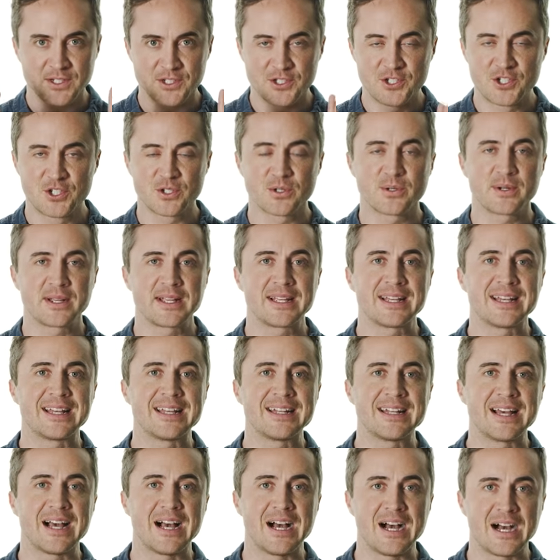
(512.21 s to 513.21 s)
during,
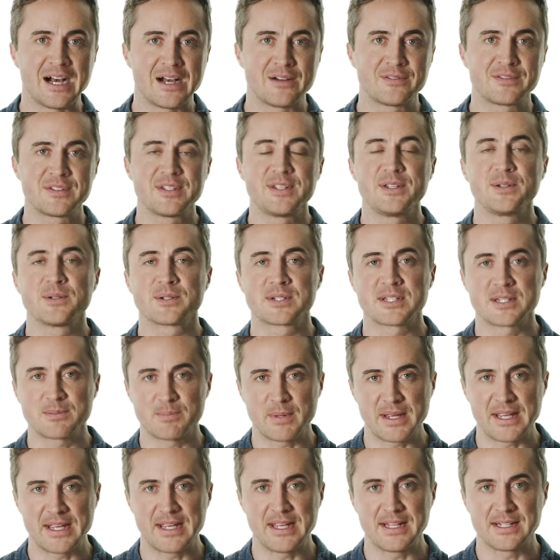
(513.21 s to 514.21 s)
and after your
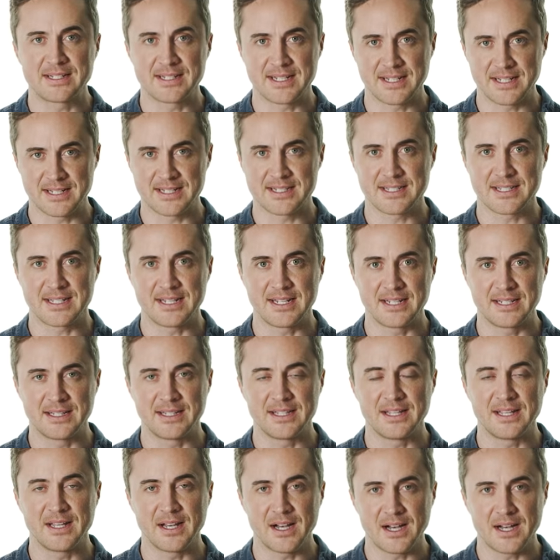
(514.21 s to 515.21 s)
speaking test in
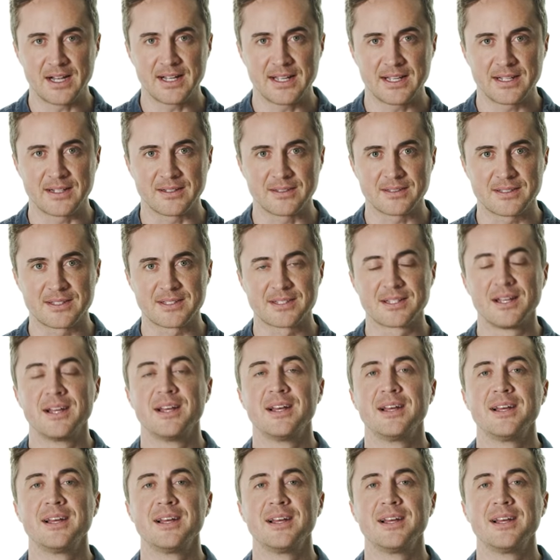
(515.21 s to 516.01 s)
the IELTS.